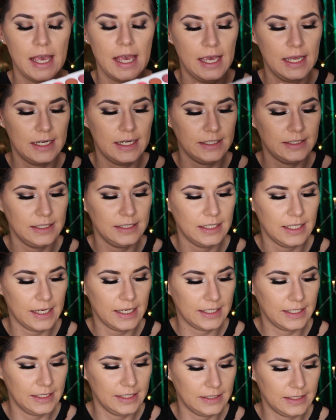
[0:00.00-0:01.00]
and I did
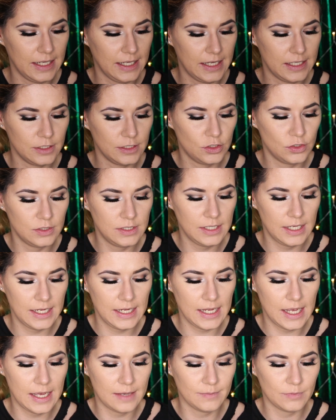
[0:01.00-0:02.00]
like it and
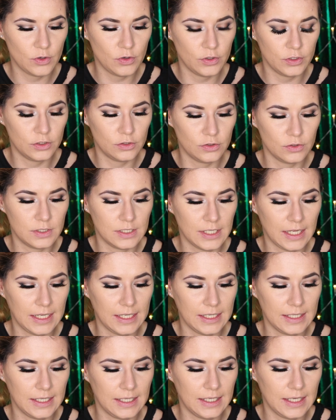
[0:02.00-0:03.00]
today I'm going to
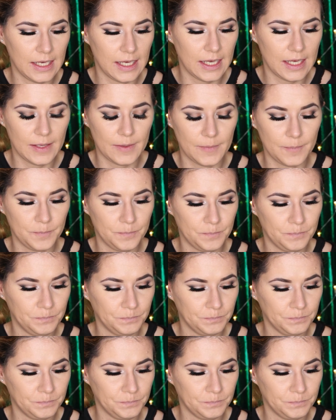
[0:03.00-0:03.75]
take um,